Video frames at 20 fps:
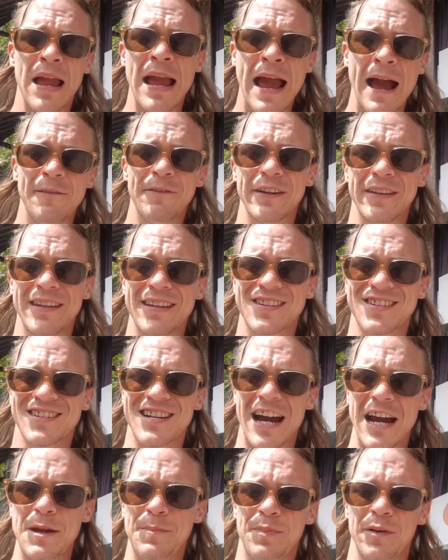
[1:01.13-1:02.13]
Having this
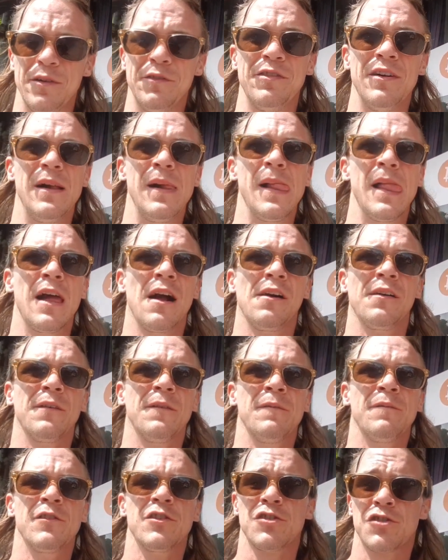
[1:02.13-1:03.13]
type of
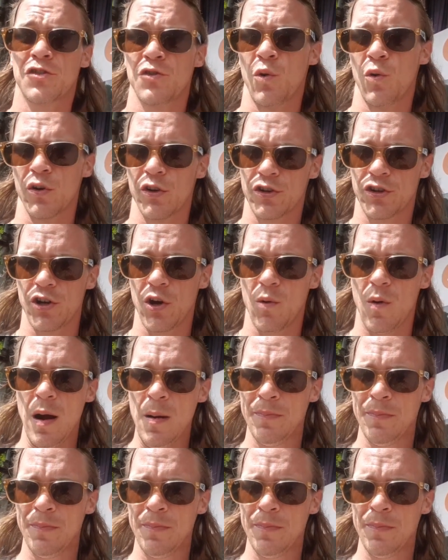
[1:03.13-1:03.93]
store show